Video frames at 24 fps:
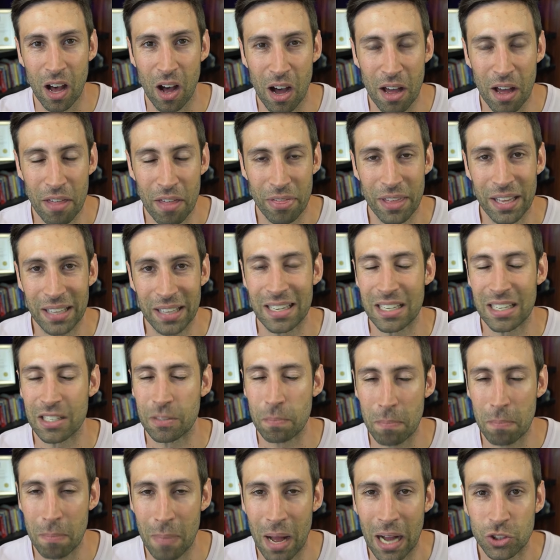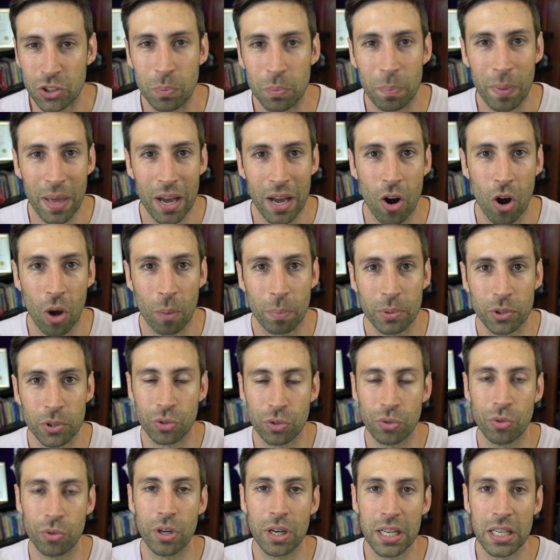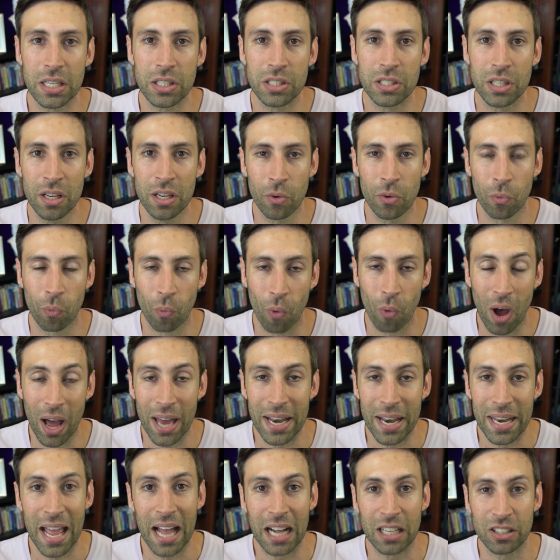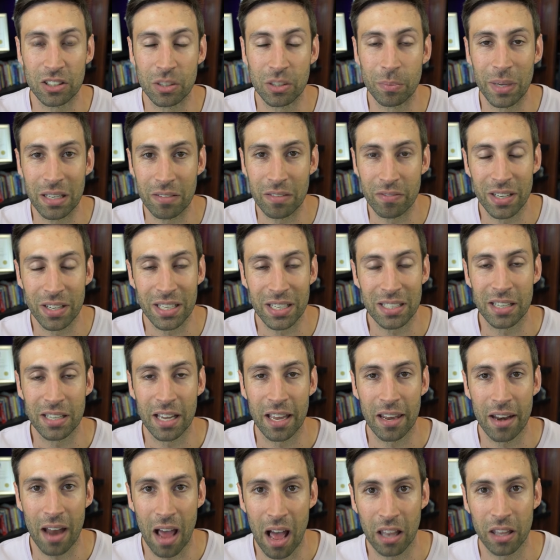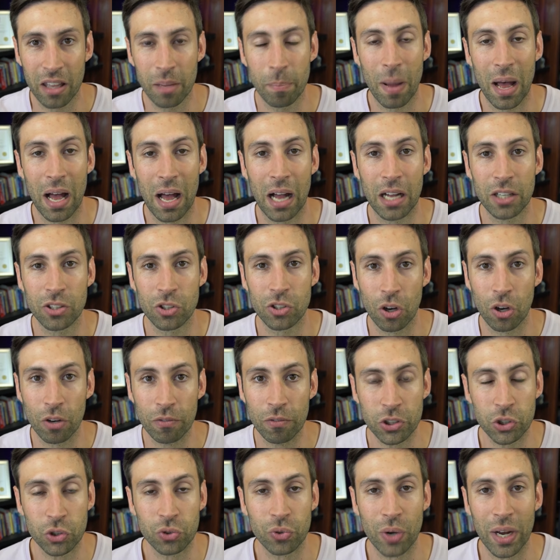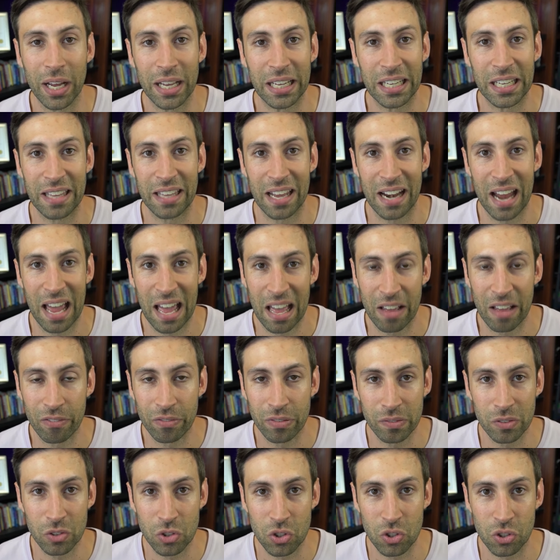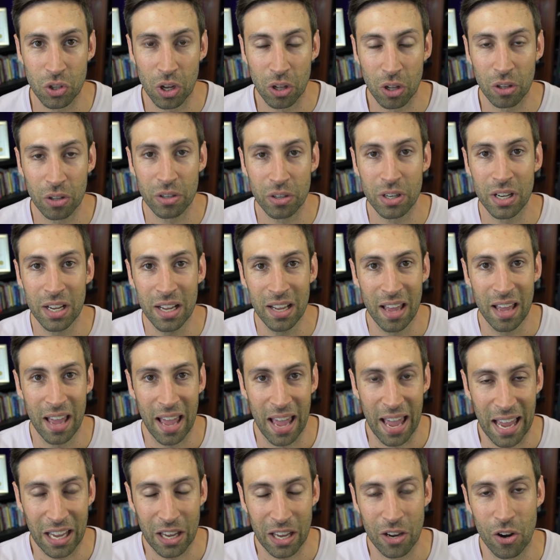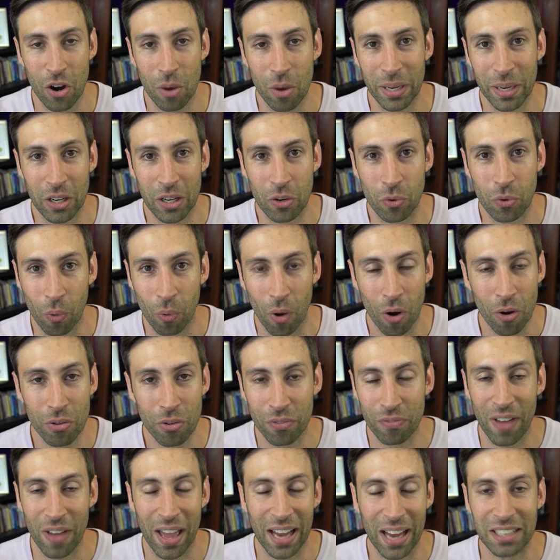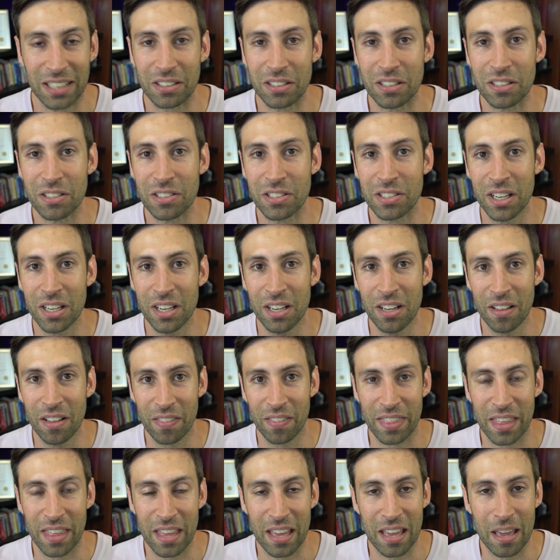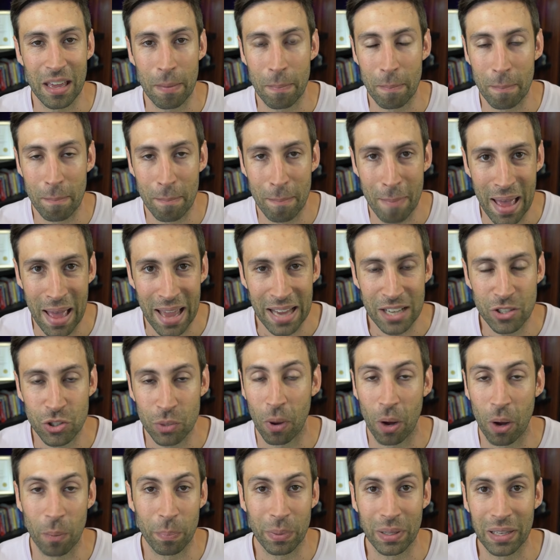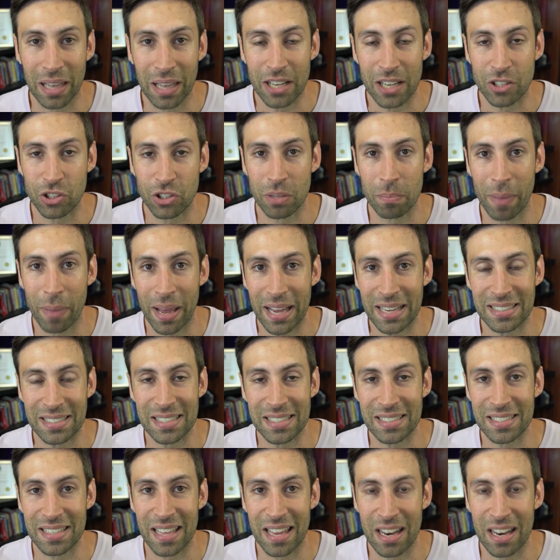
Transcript: I think there's much better opportunities right now to be investing in other parts of Australia that have solid economic growth factors. They're major population bases.